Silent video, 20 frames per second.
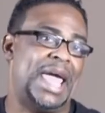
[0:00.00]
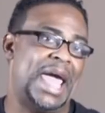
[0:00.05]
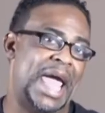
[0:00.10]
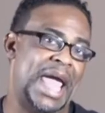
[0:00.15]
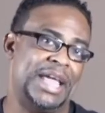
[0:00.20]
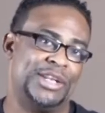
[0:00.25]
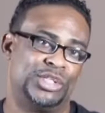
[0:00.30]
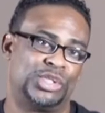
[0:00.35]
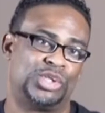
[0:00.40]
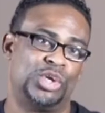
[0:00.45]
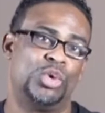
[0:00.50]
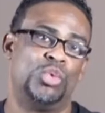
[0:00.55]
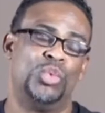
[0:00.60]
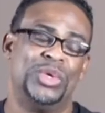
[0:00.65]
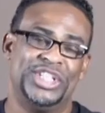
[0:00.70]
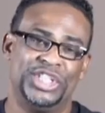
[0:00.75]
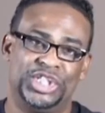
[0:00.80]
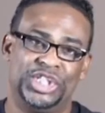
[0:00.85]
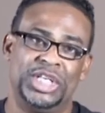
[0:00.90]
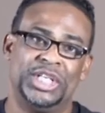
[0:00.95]
And so
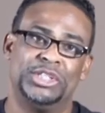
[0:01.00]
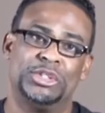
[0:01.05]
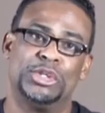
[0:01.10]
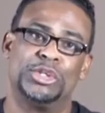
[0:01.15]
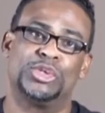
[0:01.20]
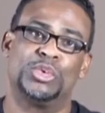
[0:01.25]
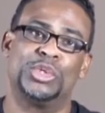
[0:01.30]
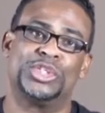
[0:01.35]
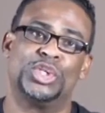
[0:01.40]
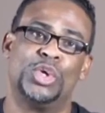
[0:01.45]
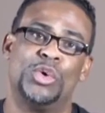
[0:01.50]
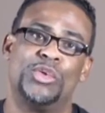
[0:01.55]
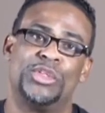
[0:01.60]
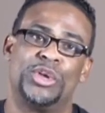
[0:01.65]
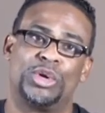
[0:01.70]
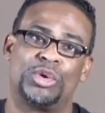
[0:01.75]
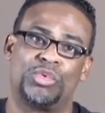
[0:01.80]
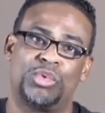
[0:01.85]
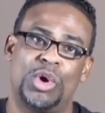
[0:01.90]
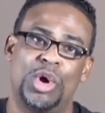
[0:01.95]
when Jesus was on the
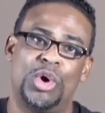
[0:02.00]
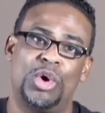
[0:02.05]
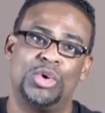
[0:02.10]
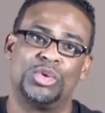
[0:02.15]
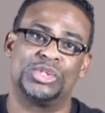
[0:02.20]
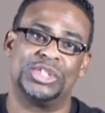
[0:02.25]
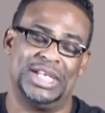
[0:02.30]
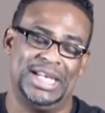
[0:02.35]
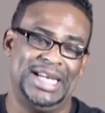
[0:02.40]
cross,